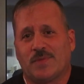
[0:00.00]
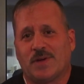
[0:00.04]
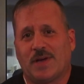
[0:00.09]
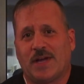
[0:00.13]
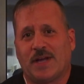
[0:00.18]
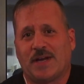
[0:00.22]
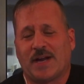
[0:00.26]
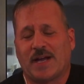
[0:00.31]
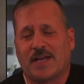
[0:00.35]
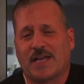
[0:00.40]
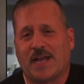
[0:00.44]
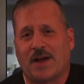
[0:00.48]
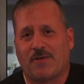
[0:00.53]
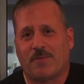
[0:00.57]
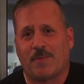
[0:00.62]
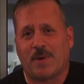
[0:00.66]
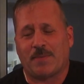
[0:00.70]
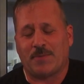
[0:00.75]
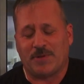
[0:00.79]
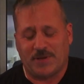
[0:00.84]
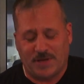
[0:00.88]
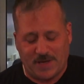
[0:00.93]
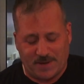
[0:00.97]
and I can't
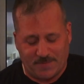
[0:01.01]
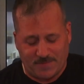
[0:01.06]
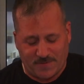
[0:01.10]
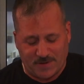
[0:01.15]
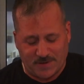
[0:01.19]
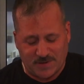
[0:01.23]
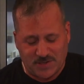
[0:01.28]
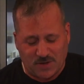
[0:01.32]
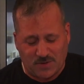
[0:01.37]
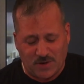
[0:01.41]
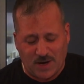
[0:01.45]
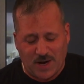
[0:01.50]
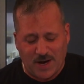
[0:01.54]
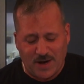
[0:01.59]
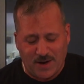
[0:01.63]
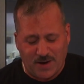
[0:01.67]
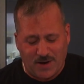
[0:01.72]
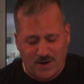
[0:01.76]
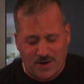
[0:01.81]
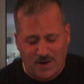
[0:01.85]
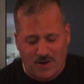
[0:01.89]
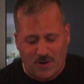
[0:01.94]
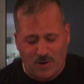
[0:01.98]
remember the name of it. So
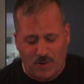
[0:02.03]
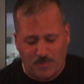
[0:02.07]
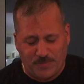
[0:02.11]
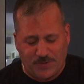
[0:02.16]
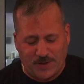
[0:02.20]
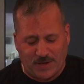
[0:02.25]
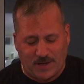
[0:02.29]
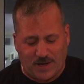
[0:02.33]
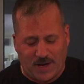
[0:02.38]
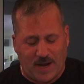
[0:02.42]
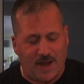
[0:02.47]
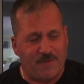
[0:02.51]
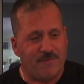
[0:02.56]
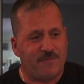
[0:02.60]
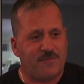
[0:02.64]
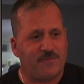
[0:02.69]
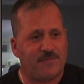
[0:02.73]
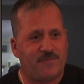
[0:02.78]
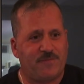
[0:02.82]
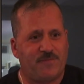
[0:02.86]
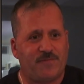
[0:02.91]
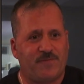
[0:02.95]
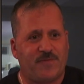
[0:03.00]
I hope that I
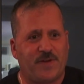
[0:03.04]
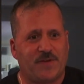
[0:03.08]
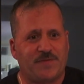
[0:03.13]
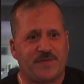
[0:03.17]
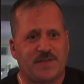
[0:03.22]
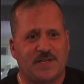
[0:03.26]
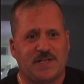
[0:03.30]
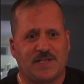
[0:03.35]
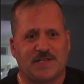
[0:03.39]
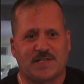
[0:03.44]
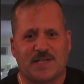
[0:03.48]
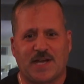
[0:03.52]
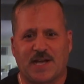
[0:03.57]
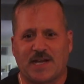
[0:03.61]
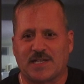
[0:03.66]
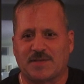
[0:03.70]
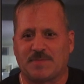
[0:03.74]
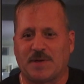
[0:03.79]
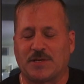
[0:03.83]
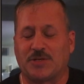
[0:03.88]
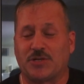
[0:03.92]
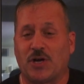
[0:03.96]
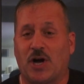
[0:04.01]
have 15
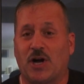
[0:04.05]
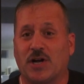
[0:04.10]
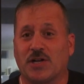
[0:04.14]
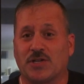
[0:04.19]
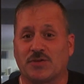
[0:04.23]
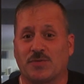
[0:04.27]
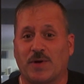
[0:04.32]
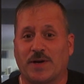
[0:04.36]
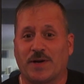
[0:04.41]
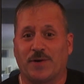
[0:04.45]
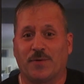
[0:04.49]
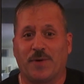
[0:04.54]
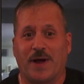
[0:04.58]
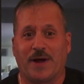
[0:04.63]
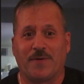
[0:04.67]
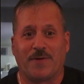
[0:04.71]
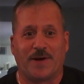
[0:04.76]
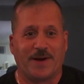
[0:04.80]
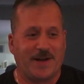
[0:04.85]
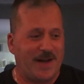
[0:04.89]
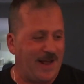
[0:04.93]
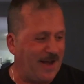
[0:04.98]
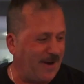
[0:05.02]
seconds, my dog is running away
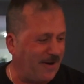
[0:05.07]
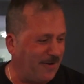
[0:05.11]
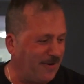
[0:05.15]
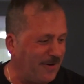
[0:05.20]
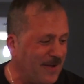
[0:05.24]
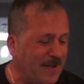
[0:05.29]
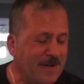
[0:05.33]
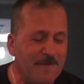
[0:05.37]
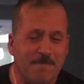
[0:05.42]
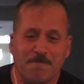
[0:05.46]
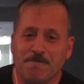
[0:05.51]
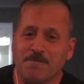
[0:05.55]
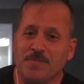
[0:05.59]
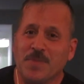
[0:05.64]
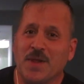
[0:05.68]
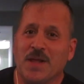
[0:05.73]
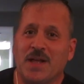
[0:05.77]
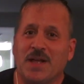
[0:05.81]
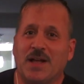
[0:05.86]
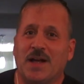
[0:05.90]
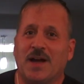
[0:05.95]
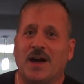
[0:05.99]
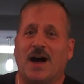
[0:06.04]
right now.
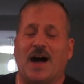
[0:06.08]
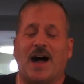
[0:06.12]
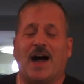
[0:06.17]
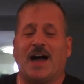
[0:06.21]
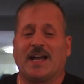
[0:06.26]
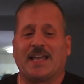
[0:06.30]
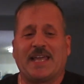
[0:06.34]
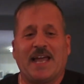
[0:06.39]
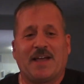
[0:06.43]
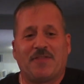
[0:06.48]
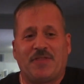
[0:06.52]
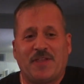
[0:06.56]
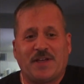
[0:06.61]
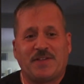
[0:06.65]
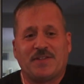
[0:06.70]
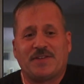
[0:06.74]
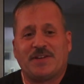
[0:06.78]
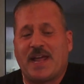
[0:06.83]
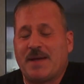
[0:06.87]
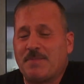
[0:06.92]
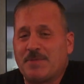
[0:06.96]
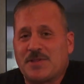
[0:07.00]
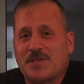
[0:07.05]
I can't think of
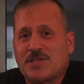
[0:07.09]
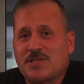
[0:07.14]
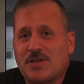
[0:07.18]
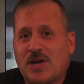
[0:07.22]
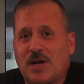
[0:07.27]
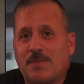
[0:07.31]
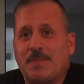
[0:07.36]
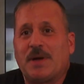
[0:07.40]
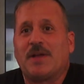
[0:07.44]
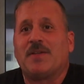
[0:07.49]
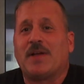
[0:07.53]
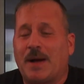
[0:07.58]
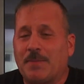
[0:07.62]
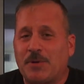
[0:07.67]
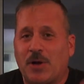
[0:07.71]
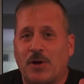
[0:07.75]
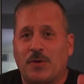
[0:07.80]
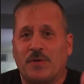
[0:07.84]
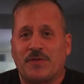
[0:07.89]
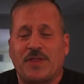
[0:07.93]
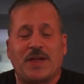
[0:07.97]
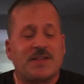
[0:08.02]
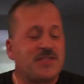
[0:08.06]
the name of the song, but I'm
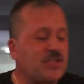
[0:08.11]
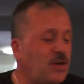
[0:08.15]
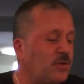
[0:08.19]
going with that.